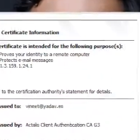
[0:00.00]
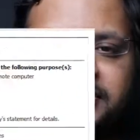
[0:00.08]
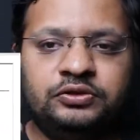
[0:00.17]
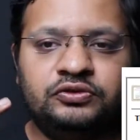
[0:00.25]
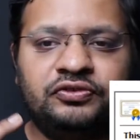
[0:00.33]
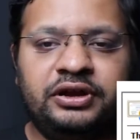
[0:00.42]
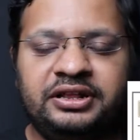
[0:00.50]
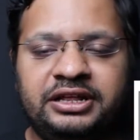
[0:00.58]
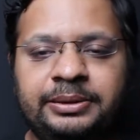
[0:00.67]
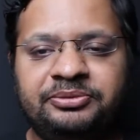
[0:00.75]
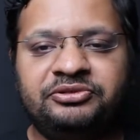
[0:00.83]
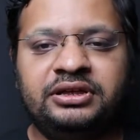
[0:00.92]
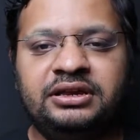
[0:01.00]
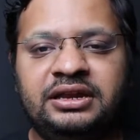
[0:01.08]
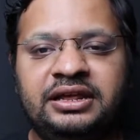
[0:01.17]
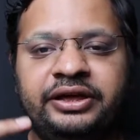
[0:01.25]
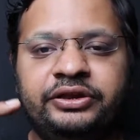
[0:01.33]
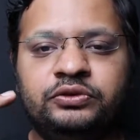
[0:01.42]
they are used for encryption,
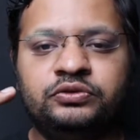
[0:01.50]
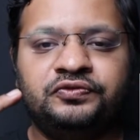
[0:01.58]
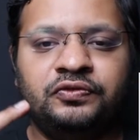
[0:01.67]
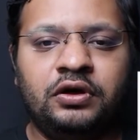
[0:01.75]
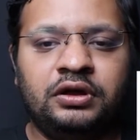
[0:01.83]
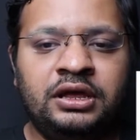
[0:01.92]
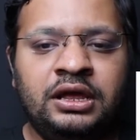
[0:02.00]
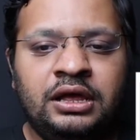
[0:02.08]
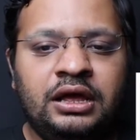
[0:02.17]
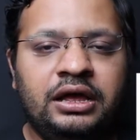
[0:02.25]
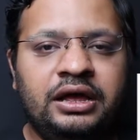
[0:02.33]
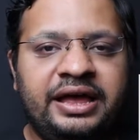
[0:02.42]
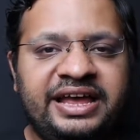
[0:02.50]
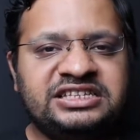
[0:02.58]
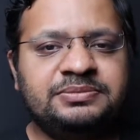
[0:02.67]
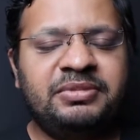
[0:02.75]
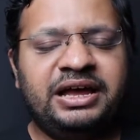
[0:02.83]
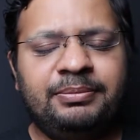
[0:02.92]
they are used for uh,
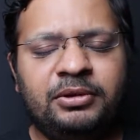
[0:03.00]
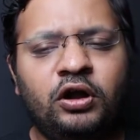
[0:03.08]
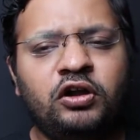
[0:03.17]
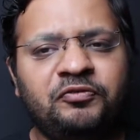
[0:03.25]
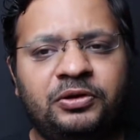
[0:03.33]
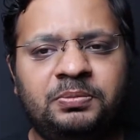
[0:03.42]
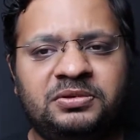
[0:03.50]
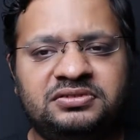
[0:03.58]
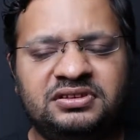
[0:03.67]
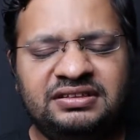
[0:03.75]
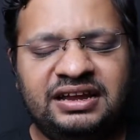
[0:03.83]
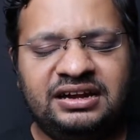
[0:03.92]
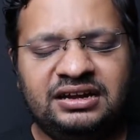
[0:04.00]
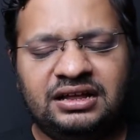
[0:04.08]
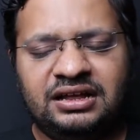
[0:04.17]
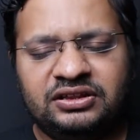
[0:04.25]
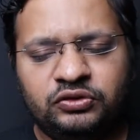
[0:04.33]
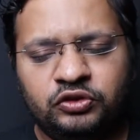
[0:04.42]
SMIME, a lot of purposes and
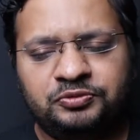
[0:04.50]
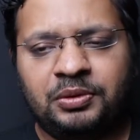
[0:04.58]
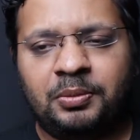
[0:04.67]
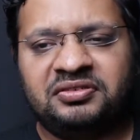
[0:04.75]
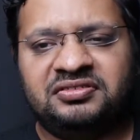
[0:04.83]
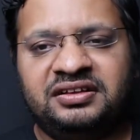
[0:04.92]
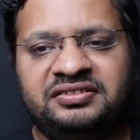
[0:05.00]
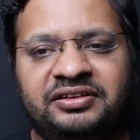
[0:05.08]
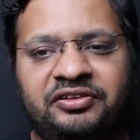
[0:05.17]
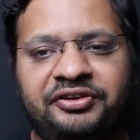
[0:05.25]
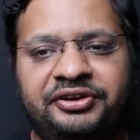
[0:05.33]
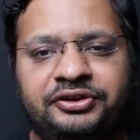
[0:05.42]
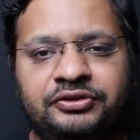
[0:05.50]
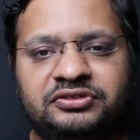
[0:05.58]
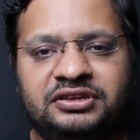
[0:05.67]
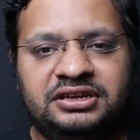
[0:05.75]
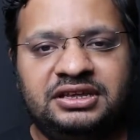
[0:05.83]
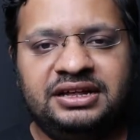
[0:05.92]
uh, those purposes are segregated
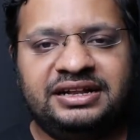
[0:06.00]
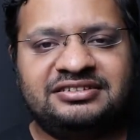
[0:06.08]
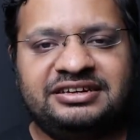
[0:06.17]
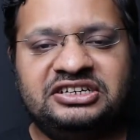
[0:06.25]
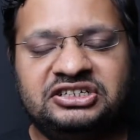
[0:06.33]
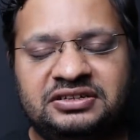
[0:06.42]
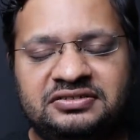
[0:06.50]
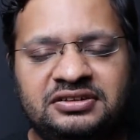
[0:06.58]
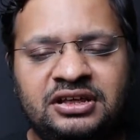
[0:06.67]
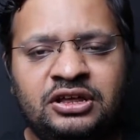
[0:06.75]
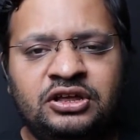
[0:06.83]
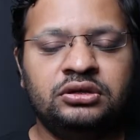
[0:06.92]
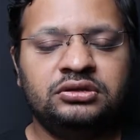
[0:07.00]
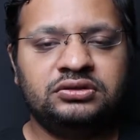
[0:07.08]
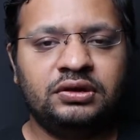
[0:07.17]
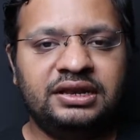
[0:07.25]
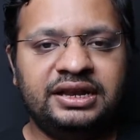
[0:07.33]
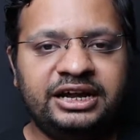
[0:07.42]
using the extensions.
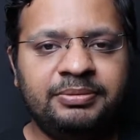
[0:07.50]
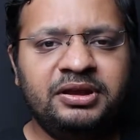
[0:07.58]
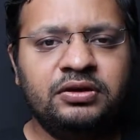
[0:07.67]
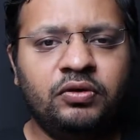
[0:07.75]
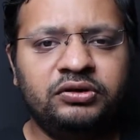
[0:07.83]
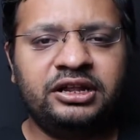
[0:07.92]
So let me know